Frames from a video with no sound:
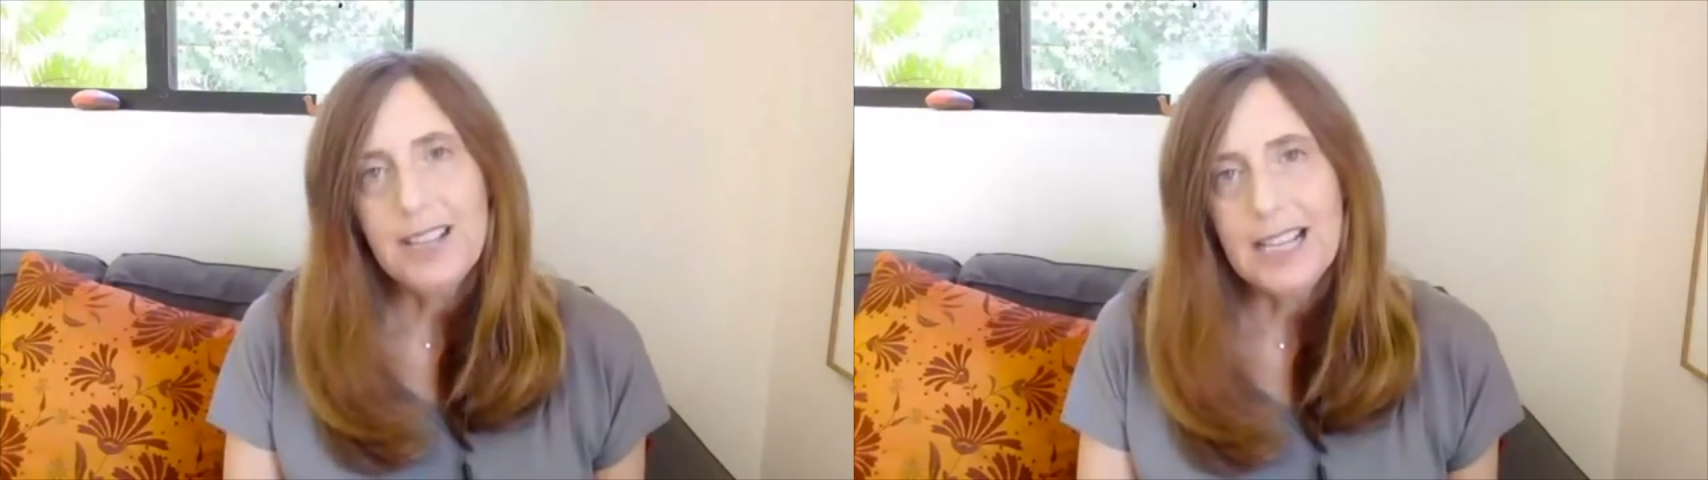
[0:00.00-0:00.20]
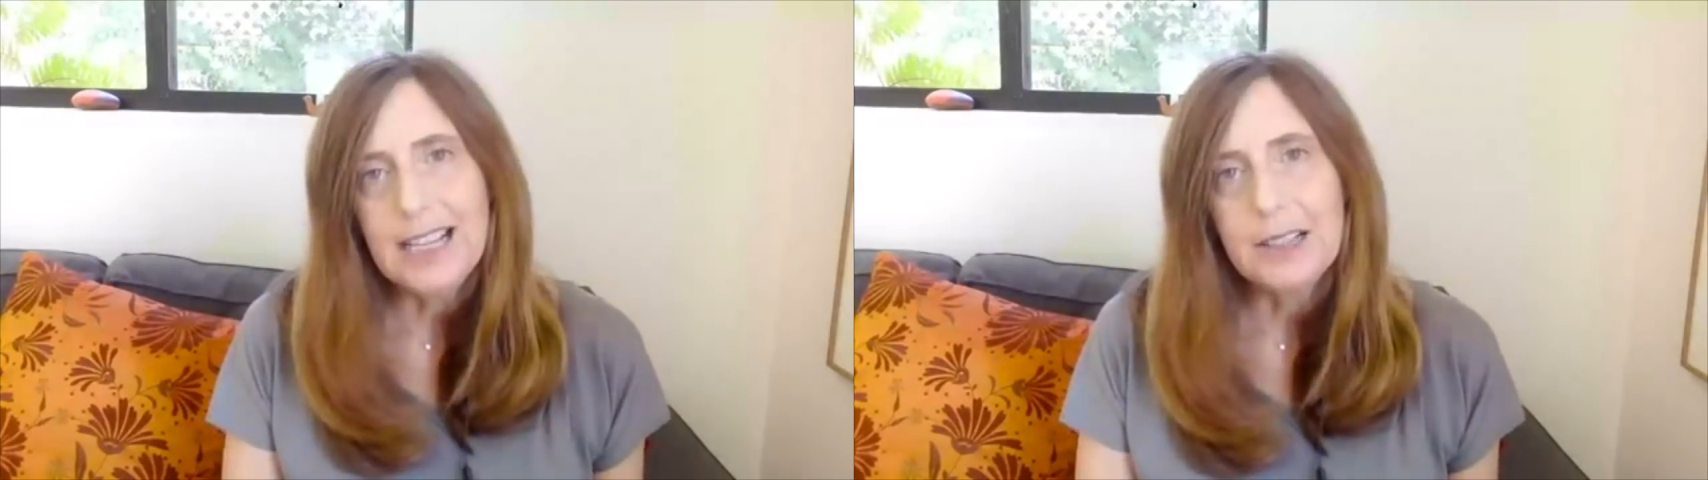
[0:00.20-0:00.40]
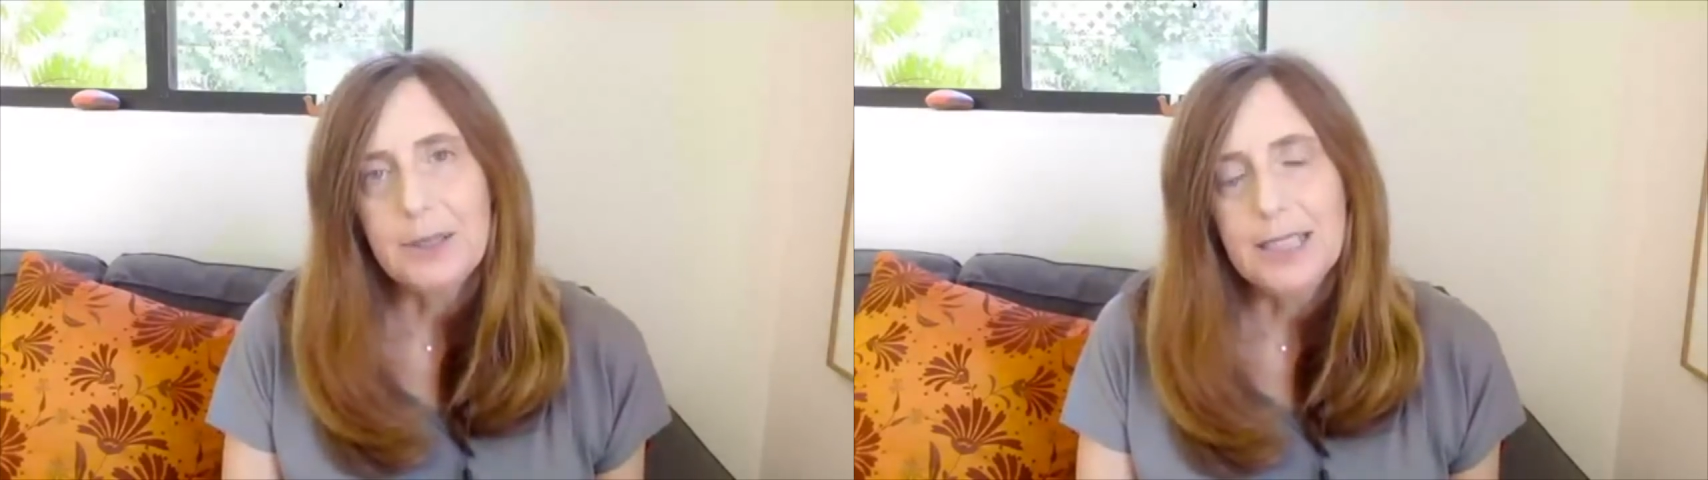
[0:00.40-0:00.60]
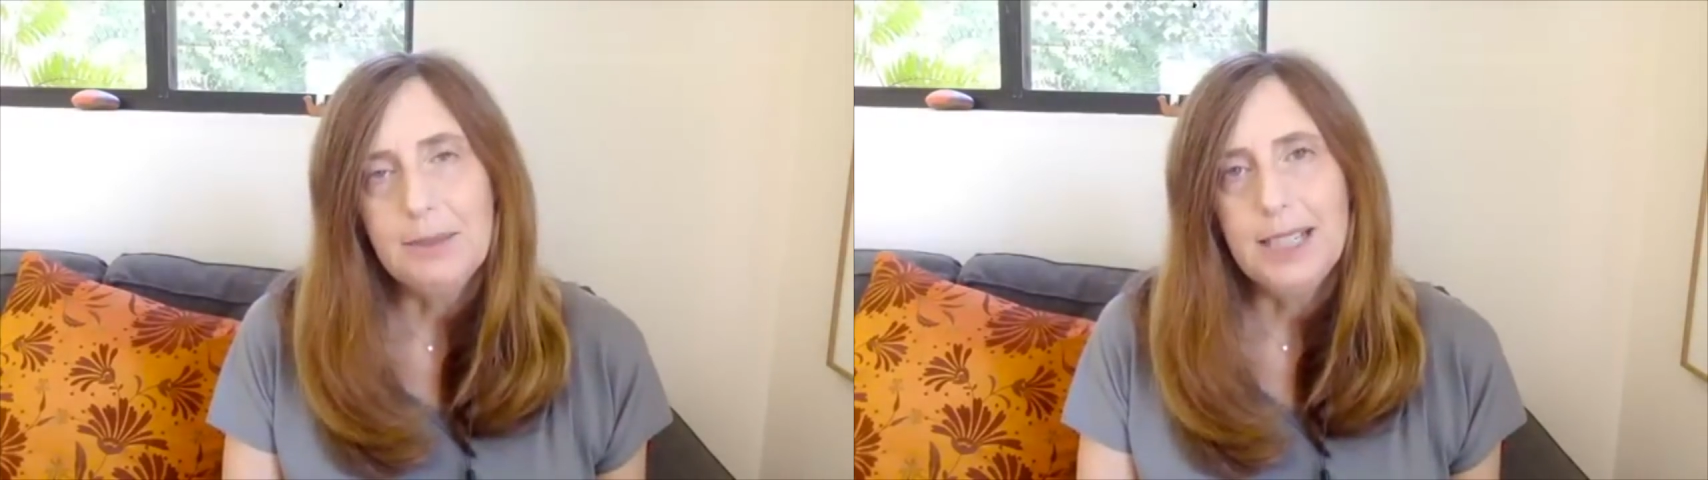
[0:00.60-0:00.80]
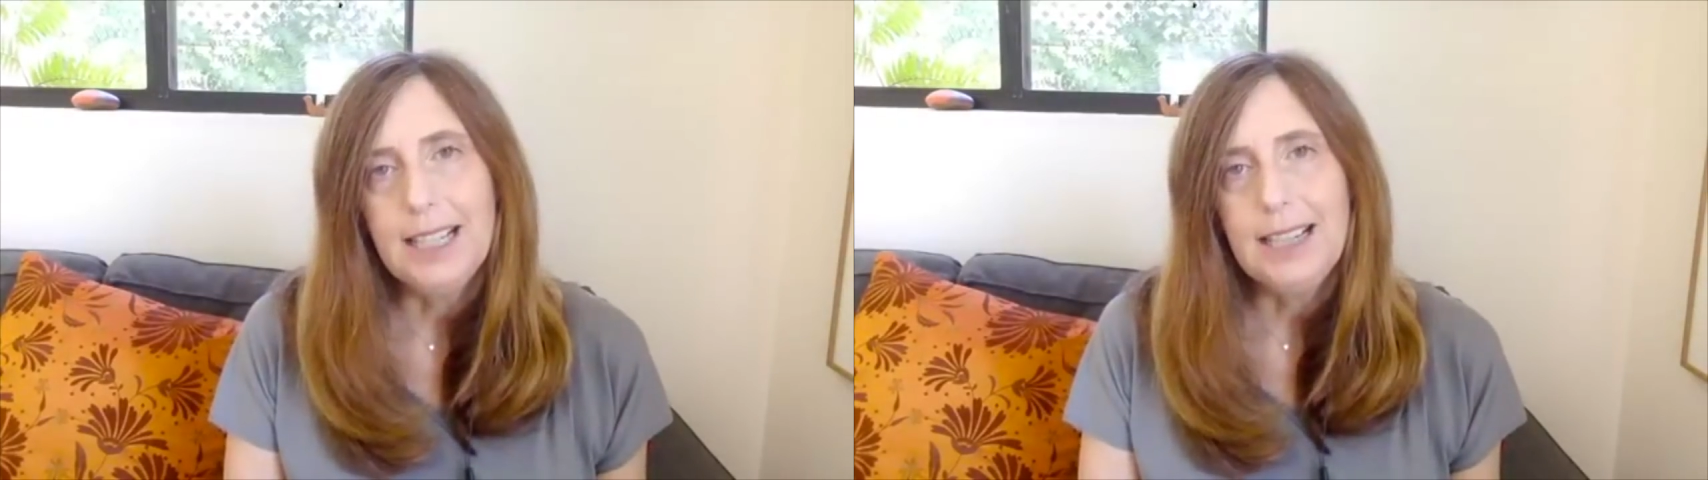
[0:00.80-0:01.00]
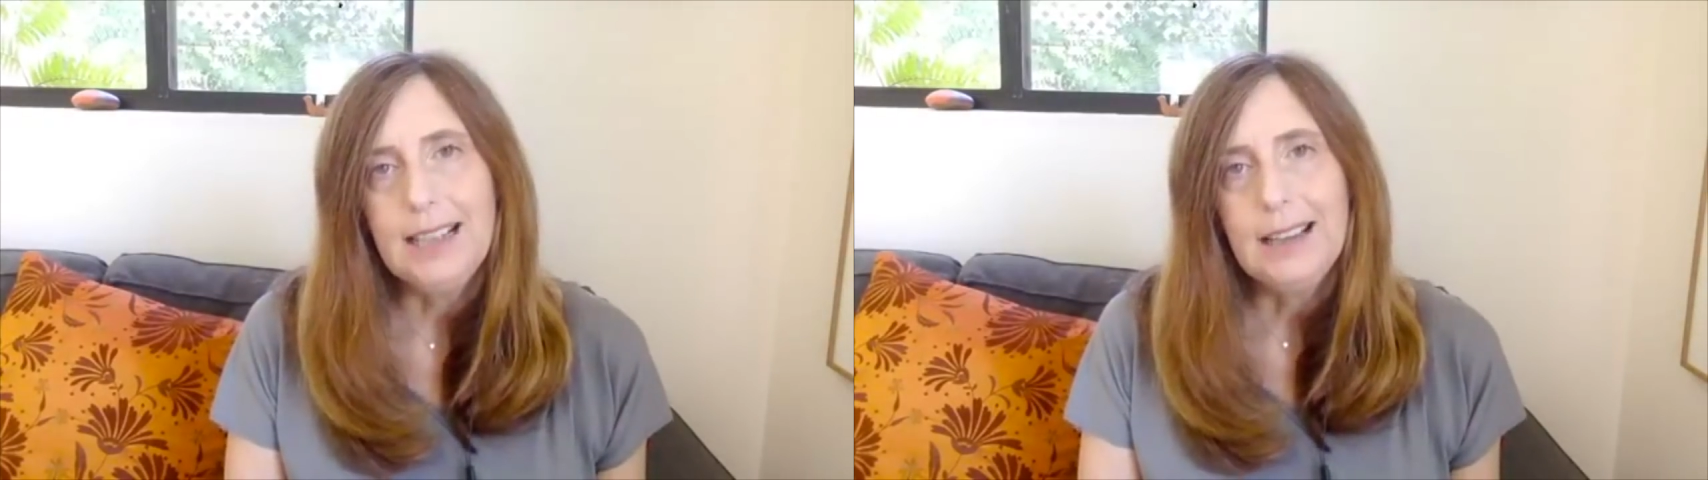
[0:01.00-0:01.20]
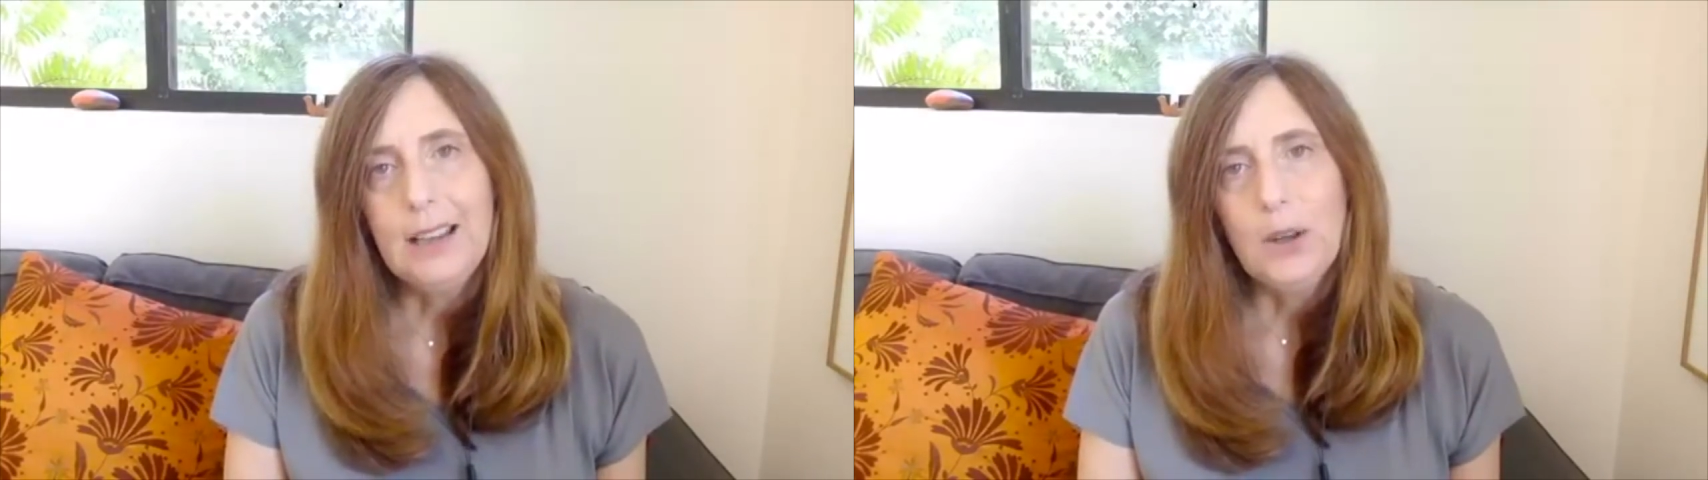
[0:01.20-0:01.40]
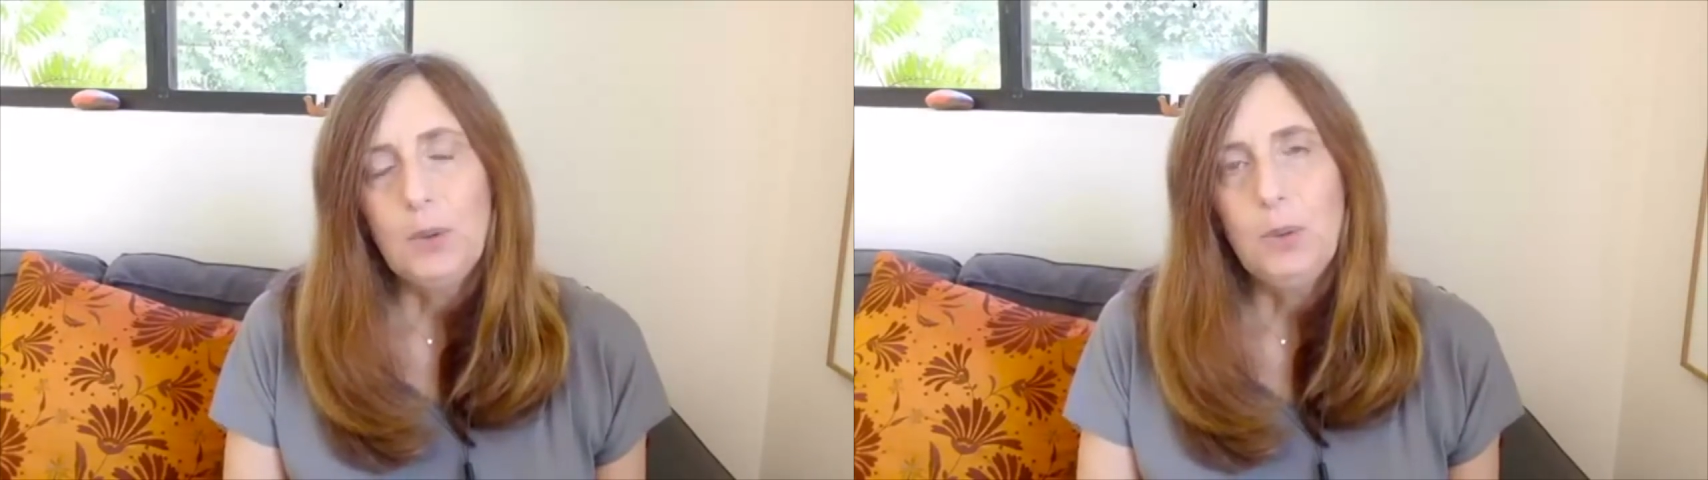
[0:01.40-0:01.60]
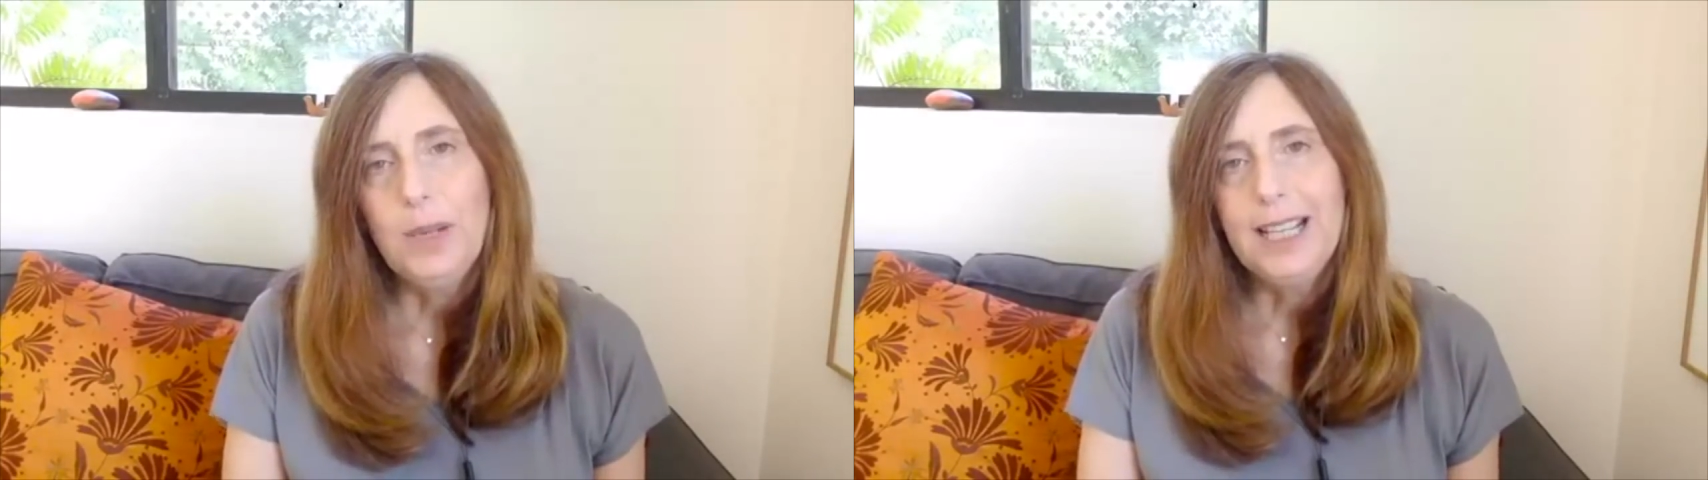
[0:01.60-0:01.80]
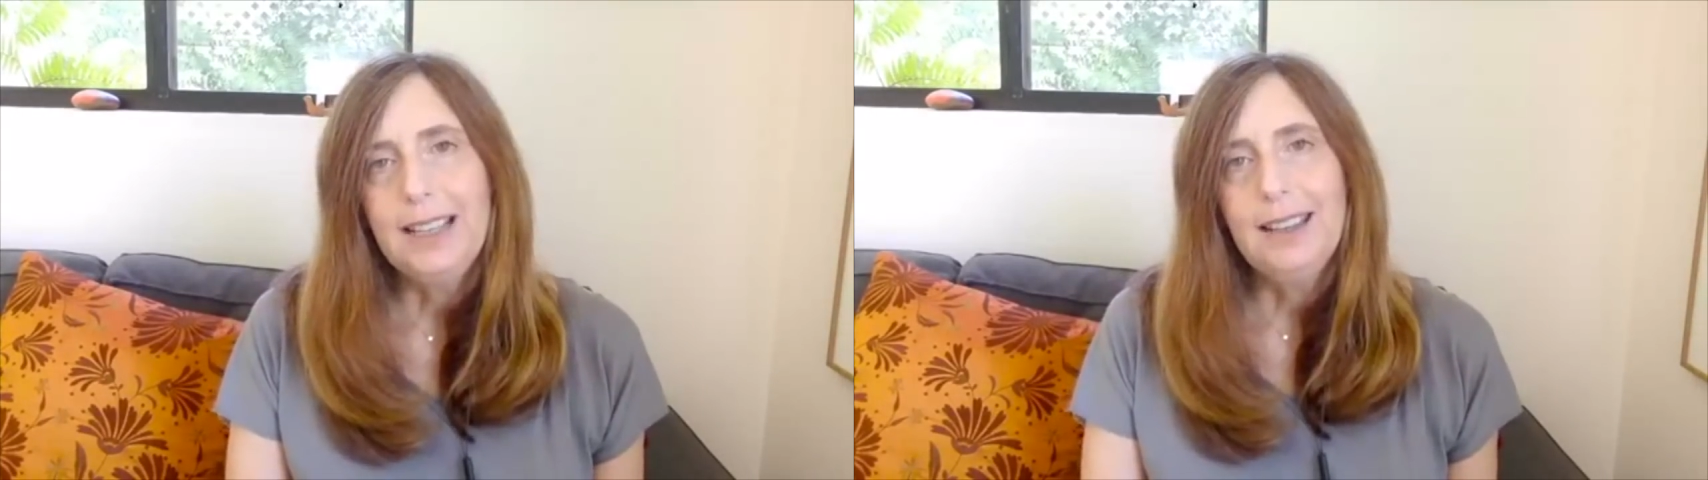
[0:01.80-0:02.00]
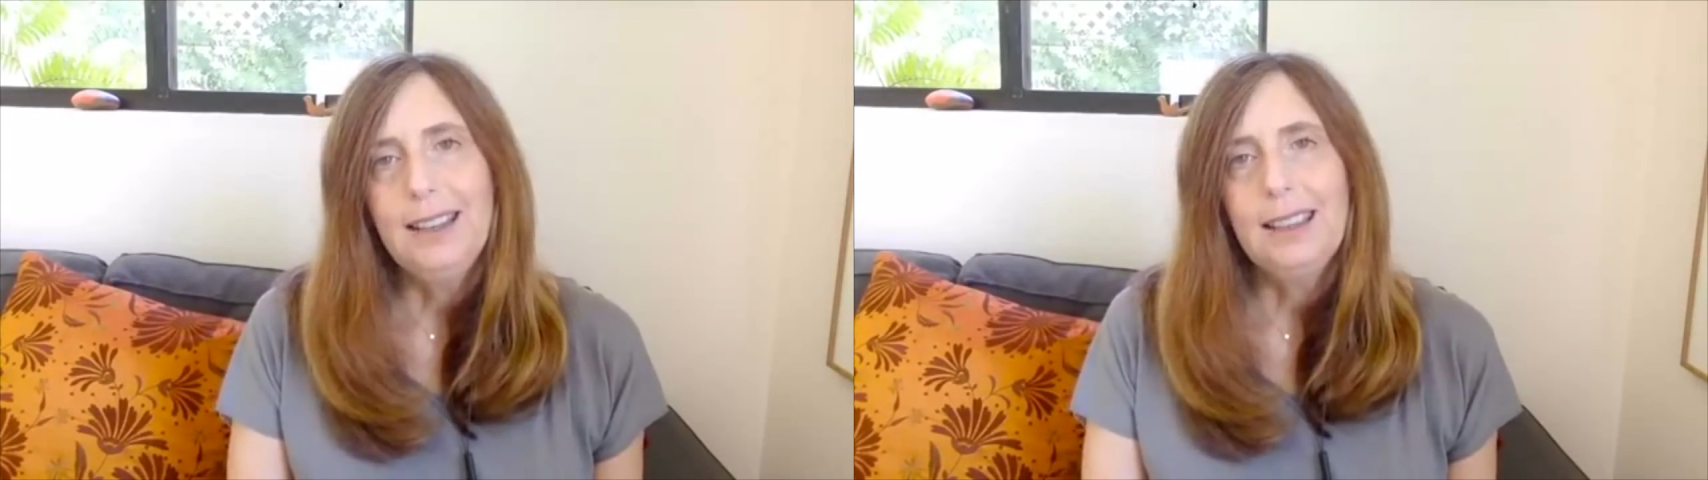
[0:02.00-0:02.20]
equanimity with